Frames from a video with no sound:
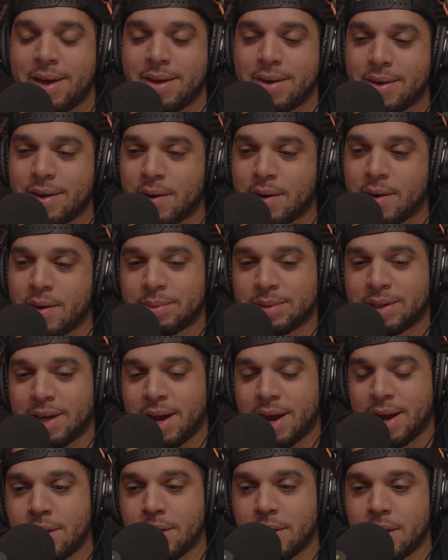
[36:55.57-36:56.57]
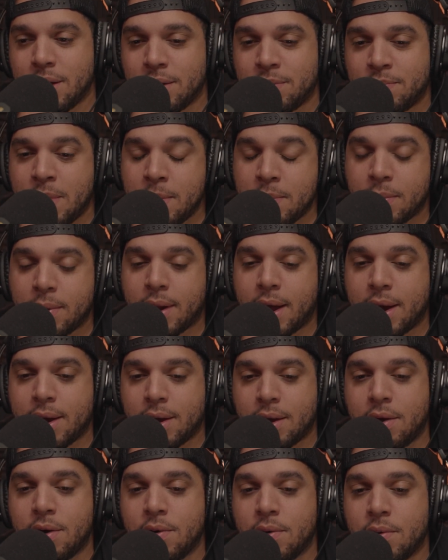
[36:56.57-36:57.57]
You know what I'm saying? It's people
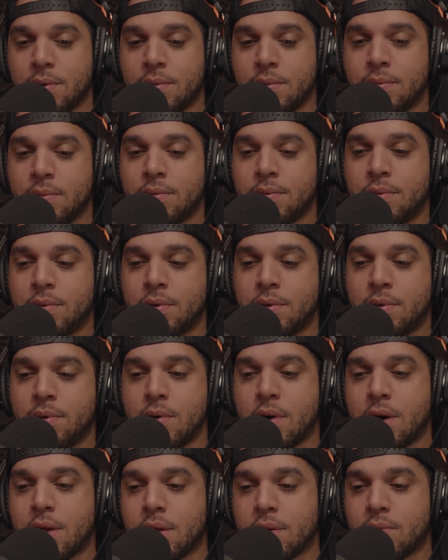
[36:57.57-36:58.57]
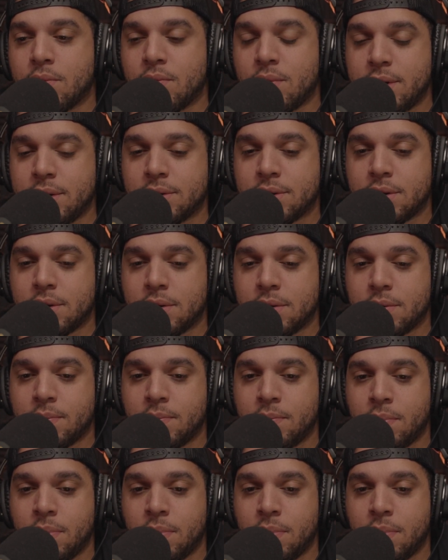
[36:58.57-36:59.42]
like you who are the reason